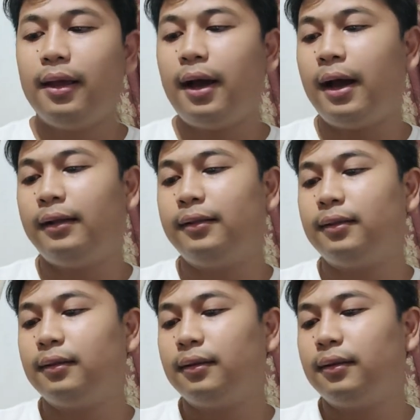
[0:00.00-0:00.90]
At
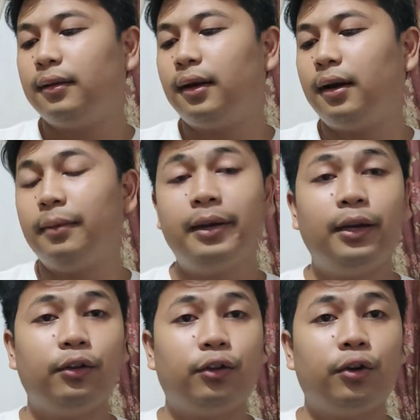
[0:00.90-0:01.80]
nabili
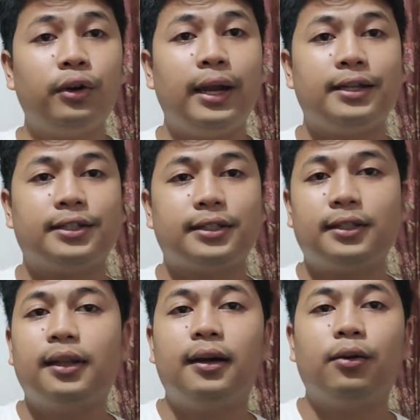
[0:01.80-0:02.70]
ko to last
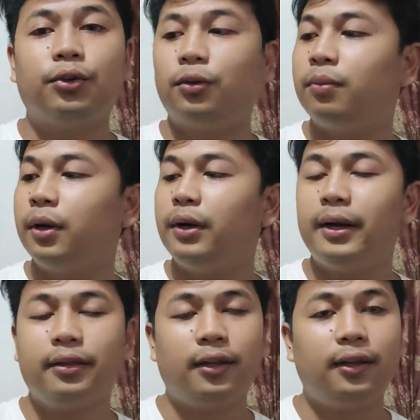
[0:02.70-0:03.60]
October,
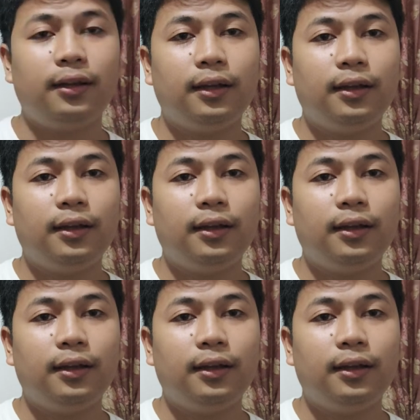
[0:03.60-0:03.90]
I think.